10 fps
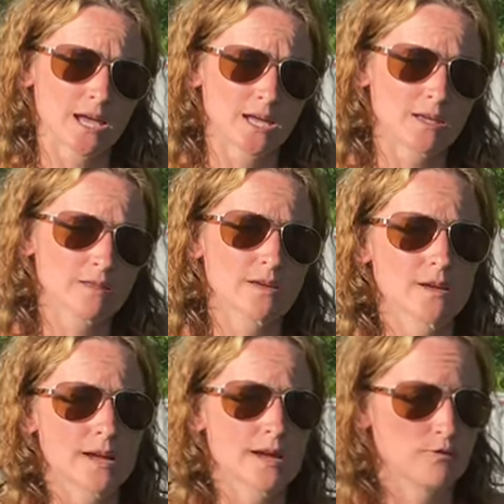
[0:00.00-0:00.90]
K. They
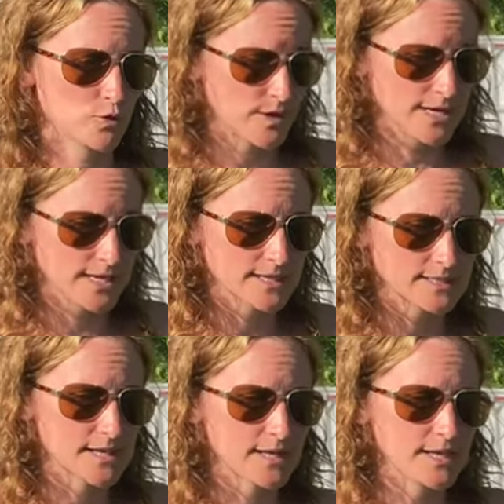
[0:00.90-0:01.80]
have great
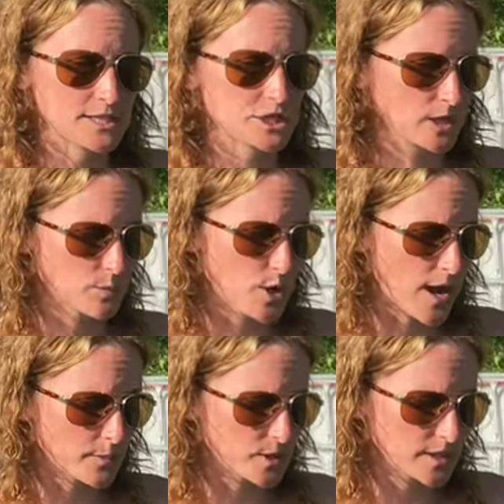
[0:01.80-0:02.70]
anti-aging
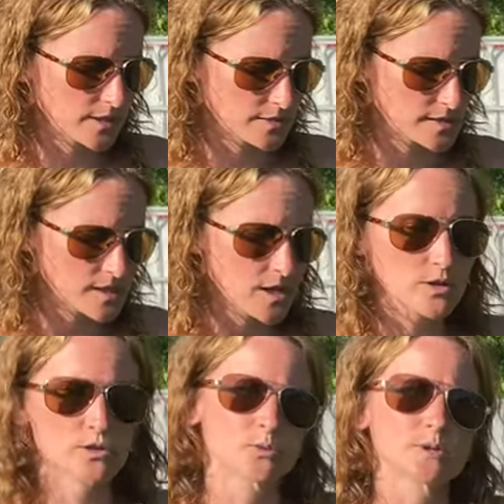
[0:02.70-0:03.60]
properties.
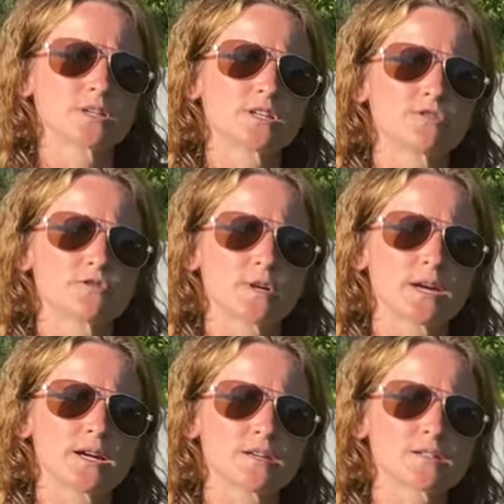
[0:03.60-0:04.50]
They're really good for
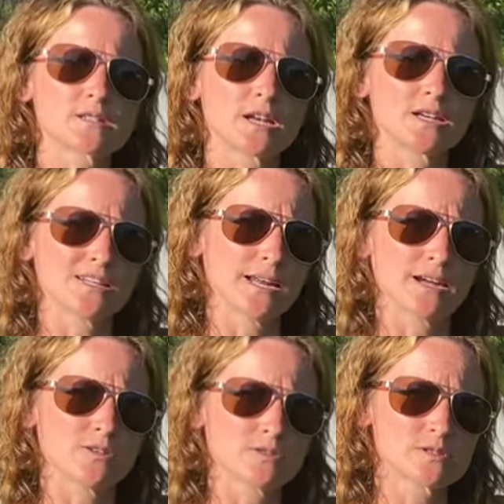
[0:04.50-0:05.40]
hair, skin, and
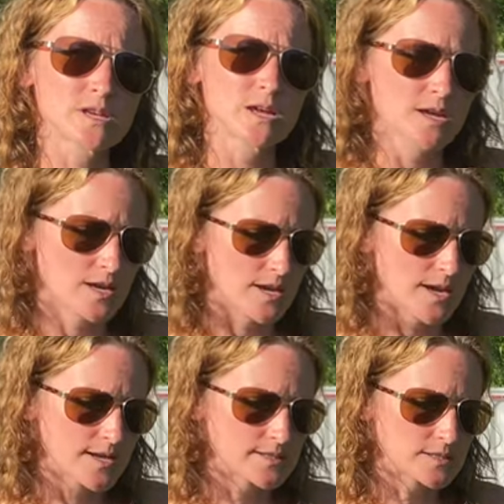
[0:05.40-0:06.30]
nails.
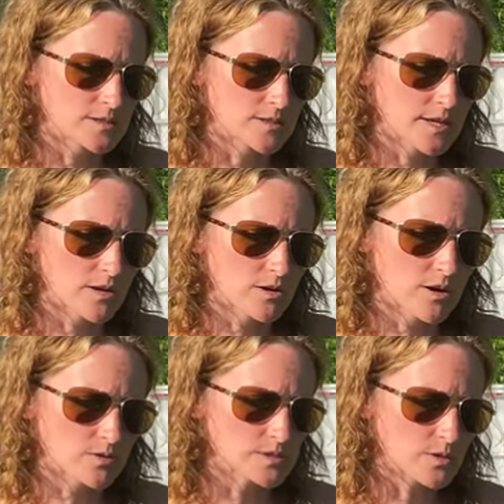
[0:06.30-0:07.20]
And they are
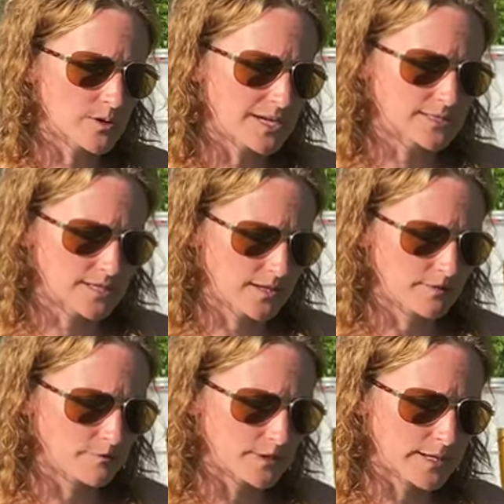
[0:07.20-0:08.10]
also
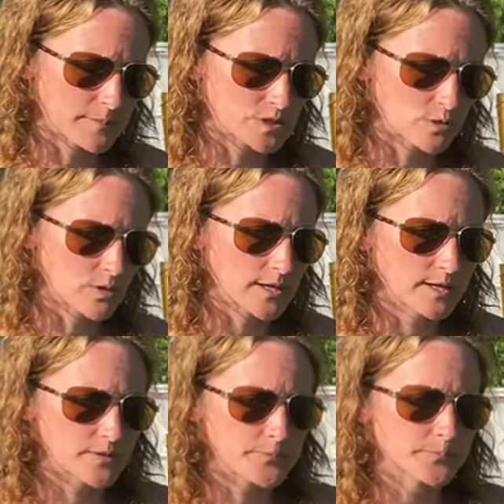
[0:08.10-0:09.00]
anti-inflammatory
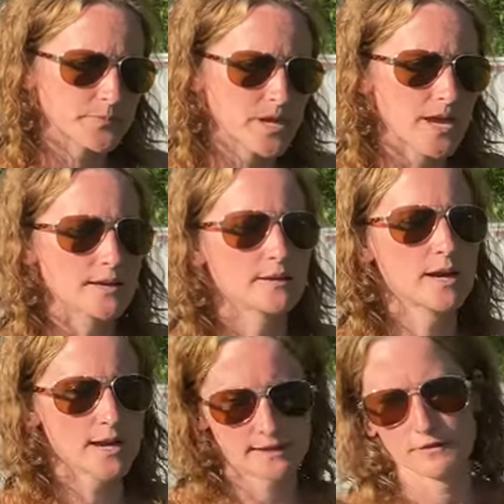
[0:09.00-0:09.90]
and
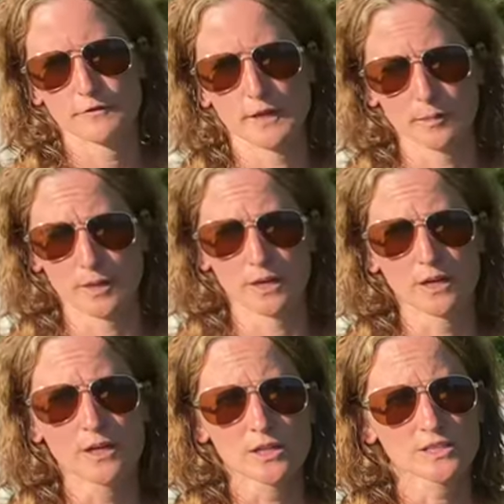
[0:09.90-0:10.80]
high in fiber.
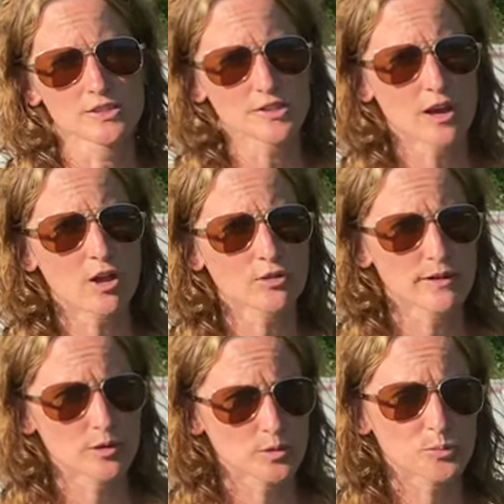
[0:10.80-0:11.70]
So all
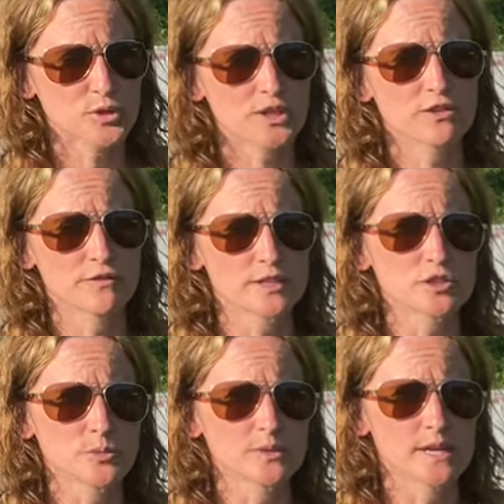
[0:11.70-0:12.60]
around a pretty good
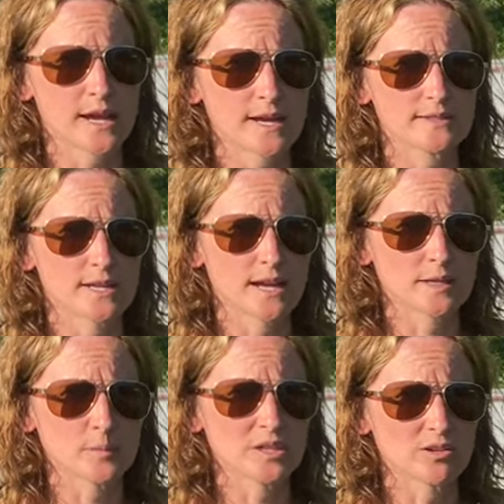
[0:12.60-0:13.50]
vegetable to add to any
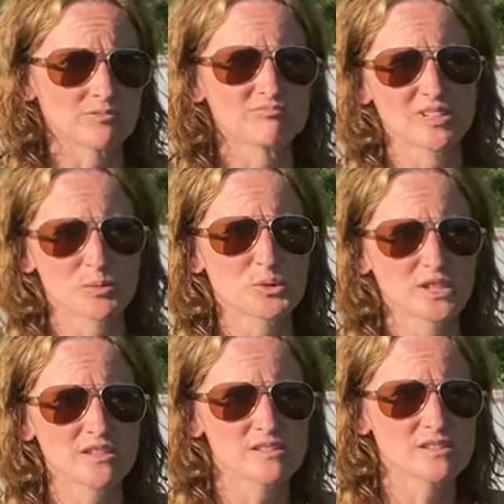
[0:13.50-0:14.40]
meal and pretty
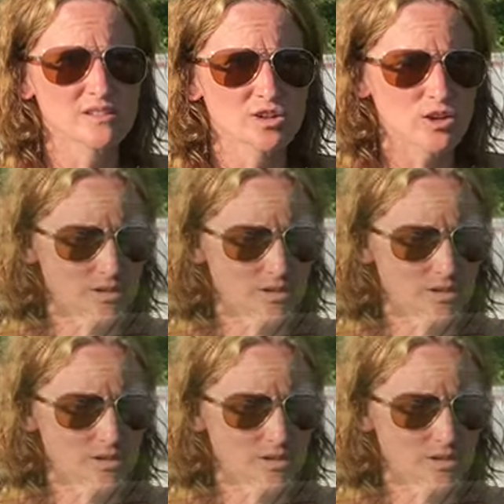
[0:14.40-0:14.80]
easy to cook.